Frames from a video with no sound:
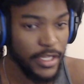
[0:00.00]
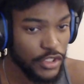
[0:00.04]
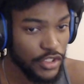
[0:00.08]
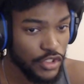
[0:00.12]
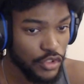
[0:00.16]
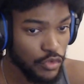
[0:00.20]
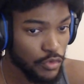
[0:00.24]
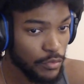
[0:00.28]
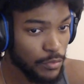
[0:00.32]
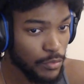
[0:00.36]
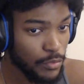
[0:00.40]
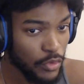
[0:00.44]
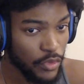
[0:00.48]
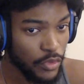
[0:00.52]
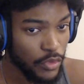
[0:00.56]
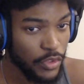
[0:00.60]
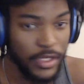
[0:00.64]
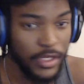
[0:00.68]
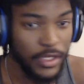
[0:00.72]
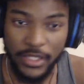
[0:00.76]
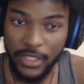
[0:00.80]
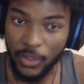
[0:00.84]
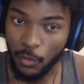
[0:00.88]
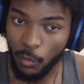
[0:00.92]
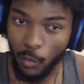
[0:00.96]
two
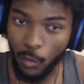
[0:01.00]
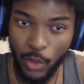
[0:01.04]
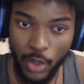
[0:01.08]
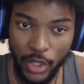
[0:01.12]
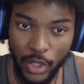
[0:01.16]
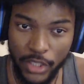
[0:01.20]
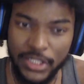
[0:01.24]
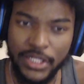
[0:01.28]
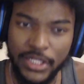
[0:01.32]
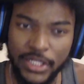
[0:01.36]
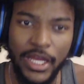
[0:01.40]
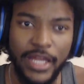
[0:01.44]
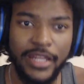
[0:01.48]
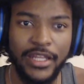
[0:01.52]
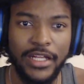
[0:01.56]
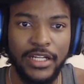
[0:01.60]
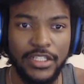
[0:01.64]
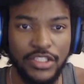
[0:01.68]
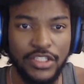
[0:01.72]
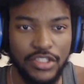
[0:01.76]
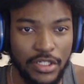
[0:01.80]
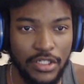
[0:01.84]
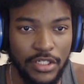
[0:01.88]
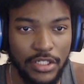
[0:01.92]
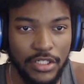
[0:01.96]
more, then one, and then
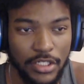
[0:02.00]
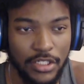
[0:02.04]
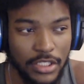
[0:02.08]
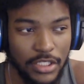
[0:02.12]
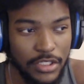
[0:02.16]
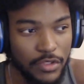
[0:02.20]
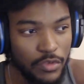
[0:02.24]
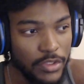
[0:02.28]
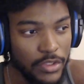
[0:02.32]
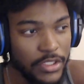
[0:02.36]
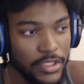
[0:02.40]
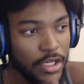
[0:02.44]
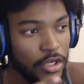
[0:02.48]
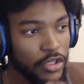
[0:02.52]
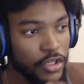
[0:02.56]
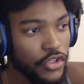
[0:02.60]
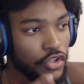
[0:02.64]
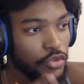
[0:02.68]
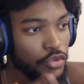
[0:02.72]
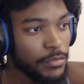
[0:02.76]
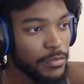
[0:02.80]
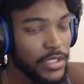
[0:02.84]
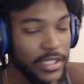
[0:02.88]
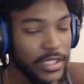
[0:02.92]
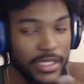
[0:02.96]
it's gonna literally
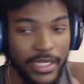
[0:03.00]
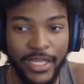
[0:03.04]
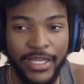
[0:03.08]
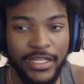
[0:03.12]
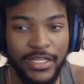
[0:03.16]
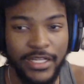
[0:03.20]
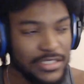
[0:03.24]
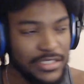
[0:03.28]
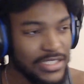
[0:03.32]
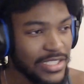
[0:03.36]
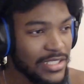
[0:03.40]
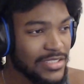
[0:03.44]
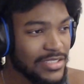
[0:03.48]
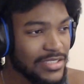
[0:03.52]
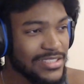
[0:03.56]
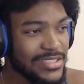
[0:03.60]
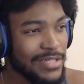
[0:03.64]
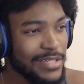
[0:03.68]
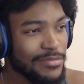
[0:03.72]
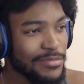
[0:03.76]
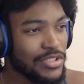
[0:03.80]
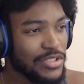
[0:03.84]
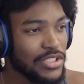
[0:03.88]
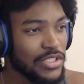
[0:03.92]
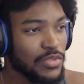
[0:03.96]
accumulate. Adin said the
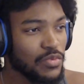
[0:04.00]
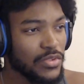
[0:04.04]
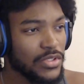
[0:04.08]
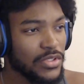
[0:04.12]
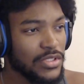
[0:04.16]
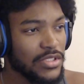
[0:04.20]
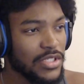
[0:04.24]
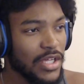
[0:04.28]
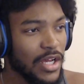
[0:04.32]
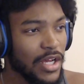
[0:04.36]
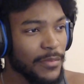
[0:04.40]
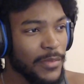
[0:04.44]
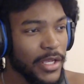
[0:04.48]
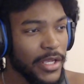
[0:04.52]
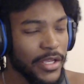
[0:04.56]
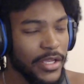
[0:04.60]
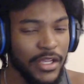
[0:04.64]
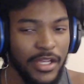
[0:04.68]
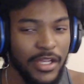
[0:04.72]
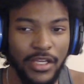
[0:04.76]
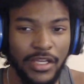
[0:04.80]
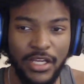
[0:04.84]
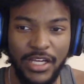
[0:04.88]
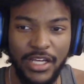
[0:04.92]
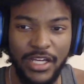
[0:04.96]
same shit one time. Like
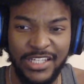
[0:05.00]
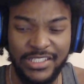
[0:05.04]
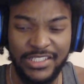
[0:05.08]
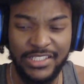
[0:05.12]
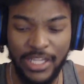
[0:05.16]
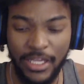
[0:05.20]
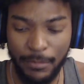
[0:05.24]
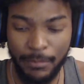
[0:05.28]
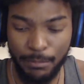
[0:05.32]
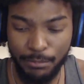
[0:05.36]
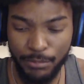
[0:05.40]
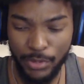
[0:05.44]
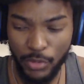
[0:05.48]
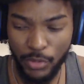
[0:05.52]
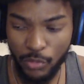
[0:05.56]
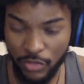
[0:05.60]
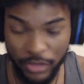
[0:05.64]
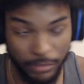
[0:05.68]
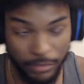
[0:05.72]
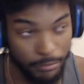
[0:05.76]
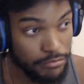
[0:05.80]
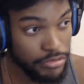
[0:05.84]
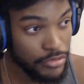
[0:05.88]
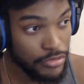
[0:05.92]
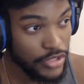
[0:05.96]
it's like
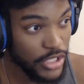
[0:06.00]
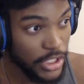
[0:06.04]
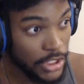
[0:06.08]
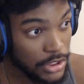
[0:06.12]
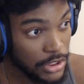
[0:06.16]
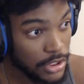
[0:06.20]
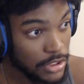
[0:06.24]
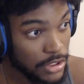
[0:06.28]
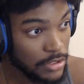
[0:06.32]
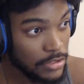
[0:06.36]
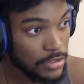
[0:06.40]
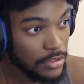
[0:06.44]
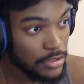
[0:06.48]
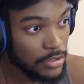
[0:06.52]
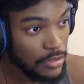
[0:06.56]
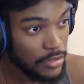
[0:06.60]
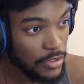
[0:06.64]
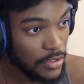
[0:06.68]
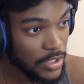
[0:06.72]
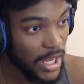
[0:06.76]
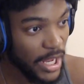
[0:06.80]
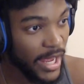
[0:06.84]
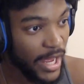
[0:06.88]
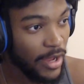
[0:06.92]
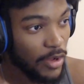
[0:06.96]
building bricks
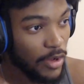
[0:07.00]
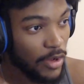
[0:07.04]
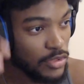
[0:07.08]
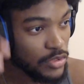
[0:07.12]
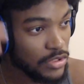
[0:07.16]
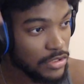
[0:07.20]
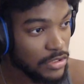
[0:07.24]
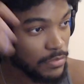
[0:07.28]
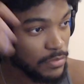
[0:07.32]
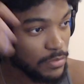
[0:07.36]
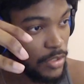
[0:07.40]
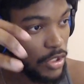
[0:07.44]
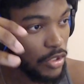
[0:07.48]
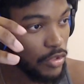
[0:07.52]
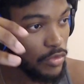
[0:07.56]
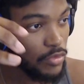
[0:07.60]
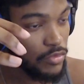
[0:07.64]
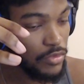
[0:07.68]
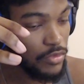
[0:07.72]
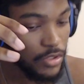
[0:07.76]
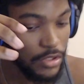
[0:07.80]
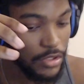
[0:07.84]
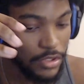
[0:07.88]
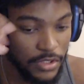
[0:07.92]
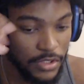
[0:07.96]
on a house, bro.
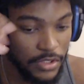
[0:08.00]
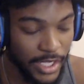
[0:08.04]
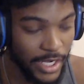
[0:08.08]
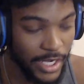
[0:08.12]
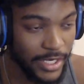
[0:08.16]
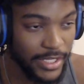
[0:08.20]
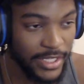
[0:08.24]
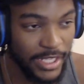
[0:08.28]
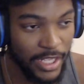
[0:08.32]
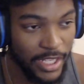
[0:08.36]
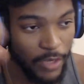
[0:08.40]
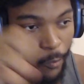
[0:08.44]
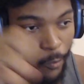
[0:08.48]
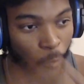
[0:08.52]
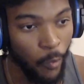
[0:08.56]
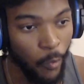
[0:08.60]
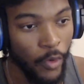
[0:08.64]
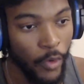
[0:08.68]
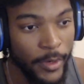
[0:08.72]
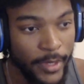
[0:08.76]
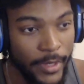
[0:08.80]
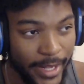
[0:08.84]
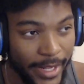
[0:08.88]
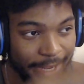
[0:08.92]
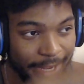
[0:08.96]
You gotta get
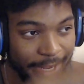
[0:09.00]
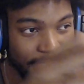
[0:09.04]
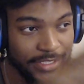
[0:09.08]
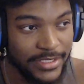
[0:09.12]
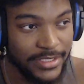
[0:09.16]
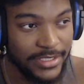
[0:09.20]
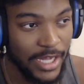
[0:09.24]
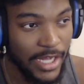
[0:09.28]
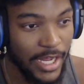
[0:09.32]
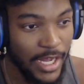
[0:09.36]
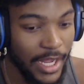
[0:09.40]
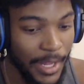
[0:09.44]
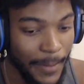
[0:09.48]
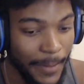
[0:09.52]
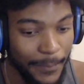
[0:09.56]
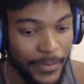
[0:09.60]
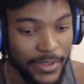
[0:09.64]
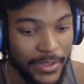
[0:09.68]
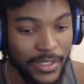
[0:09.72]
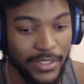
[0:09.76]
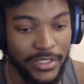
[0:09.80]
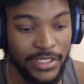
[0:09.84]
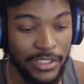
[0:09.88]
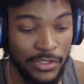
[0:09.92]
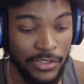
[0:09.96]
one at a time,
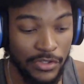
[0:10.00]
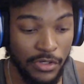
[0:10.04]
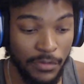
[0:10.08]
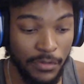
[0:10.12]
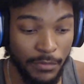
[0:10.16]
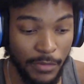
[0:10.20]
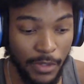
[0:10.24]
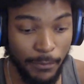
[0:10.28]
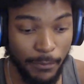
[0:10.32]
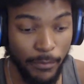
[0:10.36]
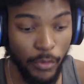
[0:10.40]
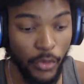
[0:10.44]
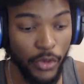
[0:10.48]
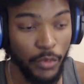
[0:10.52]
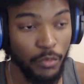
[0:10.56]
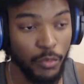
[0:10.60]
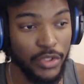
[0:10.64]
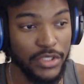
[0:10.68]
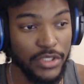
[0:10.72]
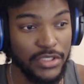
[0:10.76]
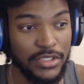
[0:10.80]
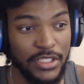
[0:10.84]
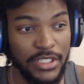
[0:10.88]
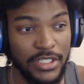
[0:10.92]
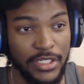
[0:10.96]
and then there's gonna be a point
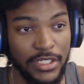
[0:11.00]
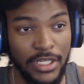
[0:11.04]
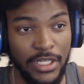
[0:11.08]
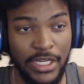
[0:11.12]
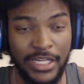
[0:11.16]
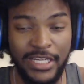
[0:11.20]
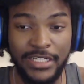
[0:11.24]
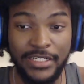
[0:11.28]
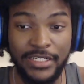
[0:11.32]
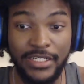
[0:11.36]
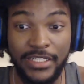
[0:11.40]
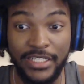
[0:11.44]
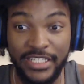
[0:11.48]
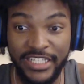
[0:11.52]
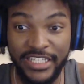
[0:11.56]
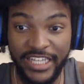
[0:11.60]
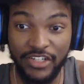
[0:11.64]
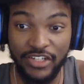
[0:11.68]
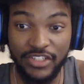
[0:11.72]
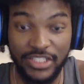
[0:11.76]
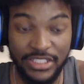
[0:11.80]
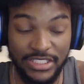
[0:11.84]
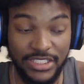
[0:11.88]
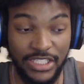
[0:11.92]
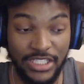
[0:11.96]
where it's gonna they're
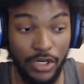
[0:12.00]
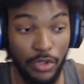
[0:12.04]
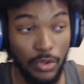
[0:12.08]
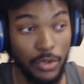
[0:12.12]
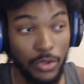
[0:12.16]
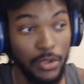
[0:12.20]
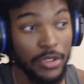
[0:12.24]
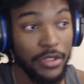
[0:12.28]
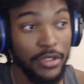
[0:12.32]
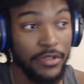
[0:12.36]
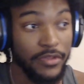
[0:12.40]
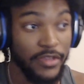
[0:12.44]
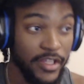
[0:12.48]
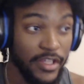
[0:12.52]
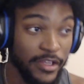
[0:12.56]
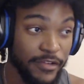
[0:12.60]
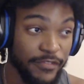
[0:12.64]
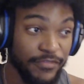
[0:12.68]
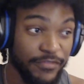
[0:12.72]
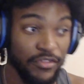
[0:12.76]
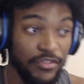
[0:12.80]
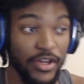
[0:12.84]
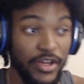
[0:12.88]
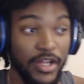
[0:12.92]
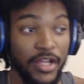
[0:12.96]
gonna tell their
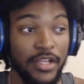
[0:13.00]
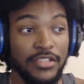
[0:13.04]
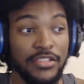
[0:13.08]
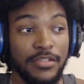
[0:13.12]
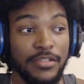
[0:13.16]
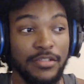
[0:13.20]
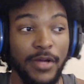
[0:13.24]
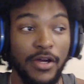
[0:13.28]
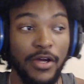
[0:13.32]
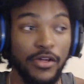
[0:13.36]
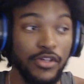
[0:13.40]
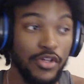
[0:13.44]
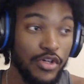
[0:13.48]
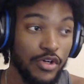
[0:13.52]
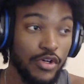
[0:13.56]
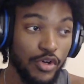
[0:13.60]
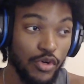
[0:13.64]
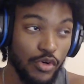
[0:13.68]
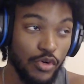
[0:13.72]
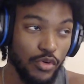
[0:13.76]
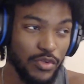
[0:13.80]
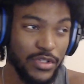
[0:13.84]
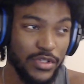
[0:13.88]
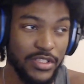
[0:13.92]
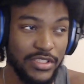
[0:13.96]
friends about
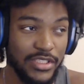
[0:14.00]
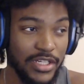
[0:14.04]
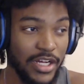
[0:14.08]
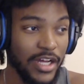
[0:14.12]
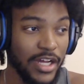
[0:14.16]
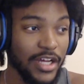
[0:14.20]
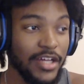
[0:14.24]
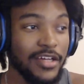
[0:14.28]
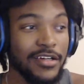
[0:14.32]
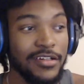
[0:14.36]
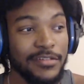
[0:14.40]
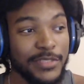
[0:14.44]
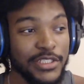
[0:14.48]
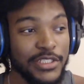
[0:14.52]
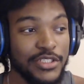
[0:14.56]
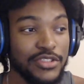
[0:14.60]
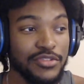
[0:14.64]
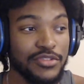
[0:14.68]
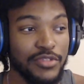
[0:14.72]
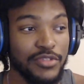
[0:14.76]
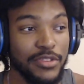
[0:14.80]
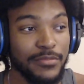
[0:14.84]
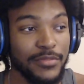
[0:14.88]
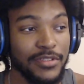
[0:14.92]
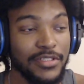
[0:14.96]
yo this guy be
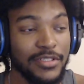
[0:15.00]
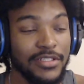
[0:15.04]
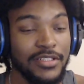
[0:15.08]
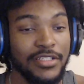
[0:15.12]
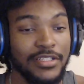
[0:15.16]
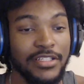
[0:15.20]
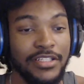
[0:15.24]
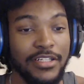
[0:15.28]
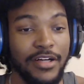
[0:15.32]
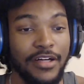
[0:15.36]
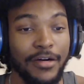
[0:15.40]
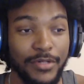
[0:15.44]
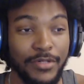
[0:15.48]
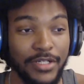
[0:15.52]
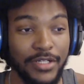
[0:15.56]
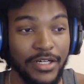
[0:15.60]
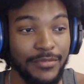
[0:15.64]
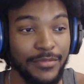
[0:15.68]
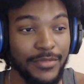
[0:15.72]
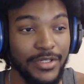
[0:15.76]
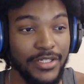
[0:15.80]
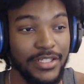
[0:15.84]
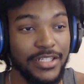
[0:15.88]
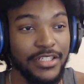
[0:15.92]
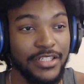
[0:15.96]
streaming he up
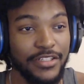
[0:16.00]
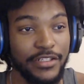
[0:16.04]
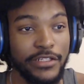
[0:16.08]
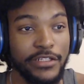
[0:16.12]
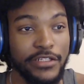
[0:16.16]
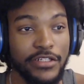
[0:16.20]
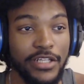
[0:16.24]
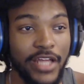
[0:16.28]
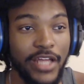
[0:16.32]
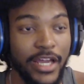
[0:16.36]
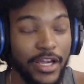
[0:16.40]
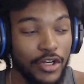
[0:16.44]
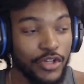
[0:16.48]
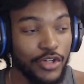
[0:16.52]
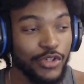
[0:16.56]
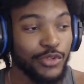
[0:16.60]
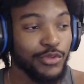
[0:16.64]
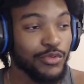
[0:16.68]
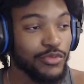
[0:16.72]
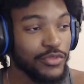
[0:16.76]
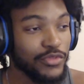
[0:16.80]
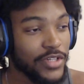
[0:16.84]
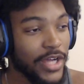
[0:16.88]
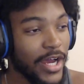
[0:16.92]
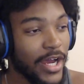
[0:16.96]
coming he he like a
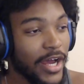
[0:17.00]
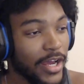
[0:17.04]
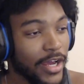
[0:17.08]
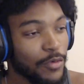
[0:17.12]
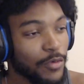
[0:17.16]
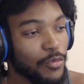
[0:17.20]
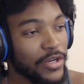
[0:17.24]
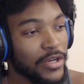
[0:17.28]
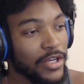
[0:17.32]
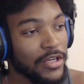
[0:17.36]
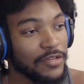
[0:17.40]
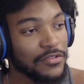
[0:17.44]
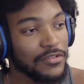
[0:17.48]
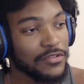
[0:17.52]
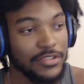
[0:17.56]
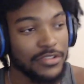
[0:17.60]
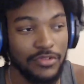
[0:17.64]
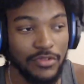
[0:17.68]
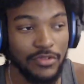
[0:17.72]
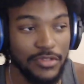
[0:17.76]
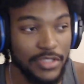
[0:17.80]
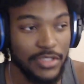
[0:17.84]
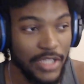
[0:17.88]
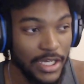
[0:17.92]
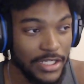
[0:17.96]
cool guy whatever
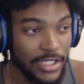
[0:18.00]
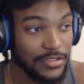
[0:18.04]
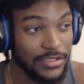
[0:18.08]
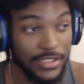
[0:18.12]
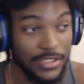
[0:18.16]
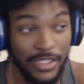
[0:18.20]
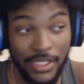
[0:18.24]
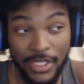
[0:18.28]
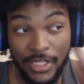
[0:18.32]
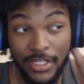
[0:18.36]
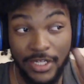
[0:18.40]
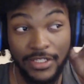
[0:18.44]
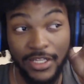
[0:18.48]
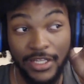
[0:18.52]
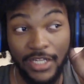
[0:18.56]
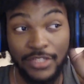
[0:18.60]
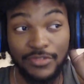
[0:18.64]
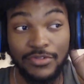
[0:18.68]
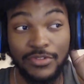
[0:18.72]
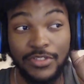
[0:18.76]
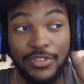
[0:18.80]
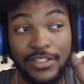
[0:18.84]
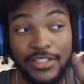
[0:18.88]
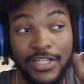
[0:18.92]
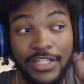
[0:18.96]
so that's
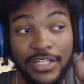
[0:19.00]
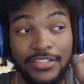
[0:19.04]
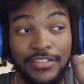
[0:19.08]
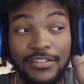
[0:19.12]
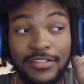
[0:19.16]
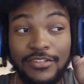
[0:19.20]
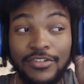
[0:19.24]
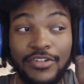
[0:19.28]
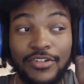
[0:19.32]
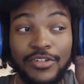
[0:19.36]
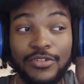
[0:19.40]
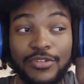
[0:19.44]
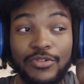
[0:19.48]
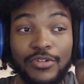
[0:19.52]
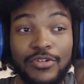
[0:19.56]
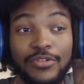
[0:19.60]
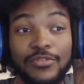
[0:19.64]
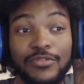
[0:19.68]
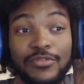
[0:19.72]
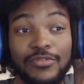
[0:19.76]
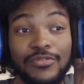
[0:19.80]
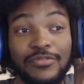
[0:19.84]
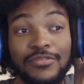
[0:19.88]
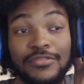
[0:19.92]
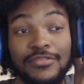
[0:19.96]
that's what I, that's a long
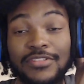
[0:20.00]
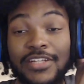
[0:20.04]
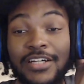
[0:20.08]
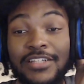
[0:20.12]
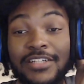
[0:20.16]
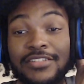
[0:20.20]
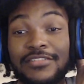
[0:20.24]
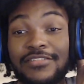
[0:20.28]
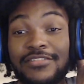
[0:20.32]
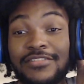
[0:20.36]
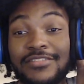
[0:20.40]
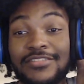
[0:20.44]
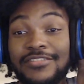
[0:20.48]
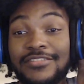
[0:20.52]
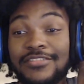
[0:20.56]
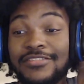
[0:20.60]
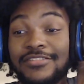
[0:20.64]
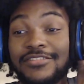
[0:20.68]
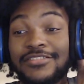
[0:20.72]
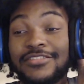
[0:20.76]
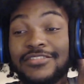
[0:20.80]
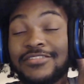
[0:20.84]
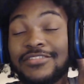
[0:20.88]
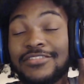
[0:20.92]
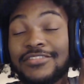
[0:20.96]
road that's a
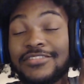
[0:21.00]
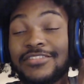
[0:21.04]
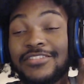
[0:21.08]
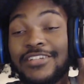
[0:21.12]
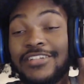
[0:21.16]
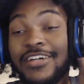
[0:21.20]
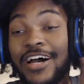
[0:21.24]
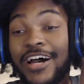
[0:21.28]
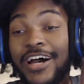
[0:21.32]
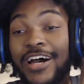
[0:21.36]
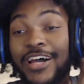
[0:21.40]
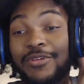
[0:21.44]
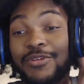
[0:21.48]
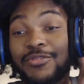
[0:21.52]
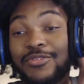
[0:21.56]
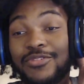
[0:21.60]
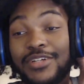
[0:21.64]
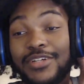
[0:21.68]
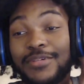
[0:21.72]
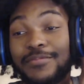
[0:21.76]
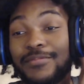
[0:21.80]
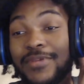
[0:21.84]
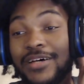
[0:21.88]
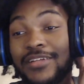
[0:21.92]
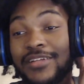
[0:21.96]
long high road
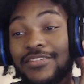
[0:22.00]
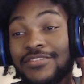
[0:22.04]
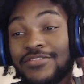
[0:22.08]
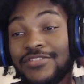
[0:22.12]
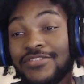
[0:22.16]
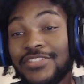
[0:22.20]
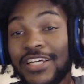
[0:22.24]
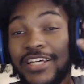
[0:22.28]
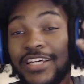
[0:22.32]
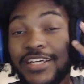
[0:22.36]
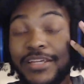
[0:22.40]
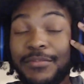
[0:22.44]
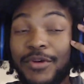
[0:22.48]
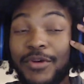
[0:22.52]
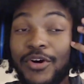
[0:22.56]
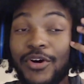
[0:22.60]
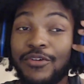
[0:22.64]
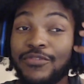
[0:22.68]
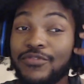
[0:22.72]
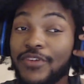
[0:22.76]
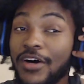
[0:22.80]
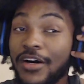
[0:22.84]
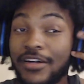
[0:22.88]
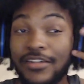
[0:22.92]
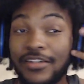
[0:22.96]
i'm about to take bro
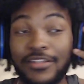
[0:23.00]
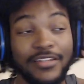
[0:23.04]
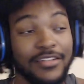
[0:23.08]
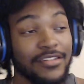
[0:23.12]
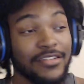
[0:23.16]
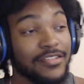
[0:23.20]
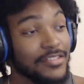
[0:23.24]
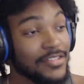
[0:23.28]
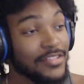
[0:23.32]
fuck it